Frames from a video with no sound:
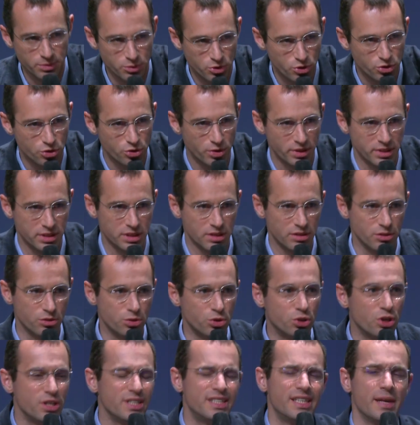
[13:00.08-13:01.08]
team to do it.
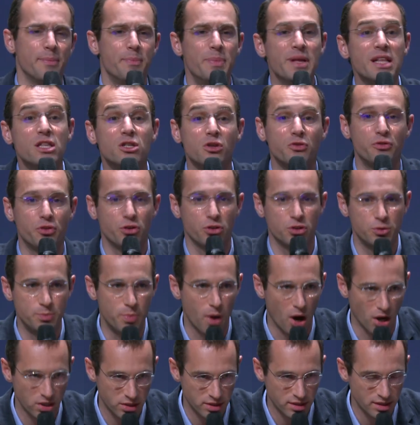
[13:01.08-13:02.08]
Usually they build the first
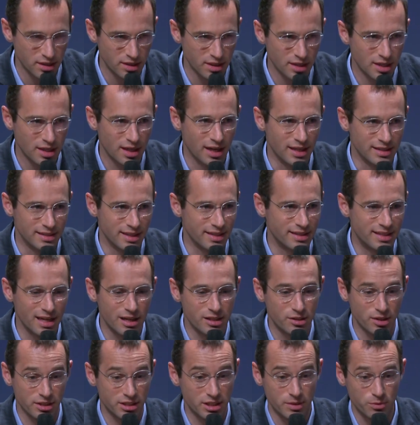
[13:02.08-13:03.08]
bot and they
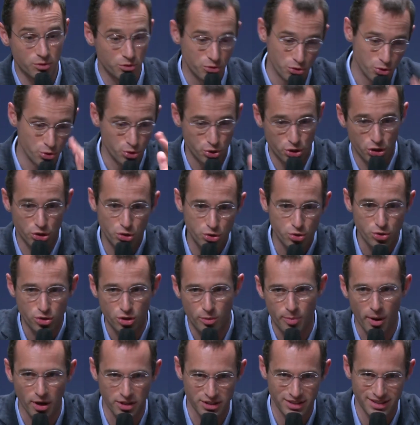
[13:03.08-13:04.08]
tell their team, you just use
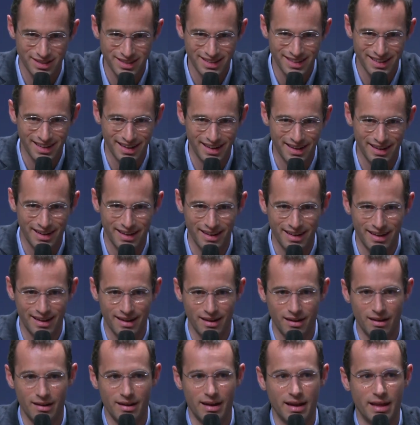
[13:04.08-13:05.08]
the bot.
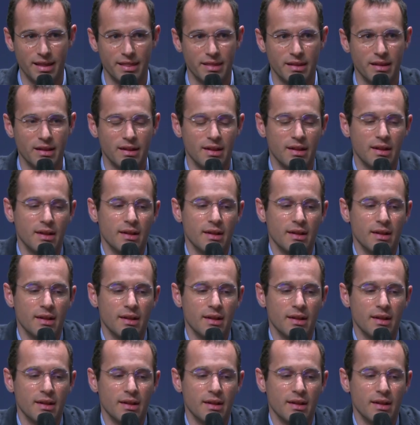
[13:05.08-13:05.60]
And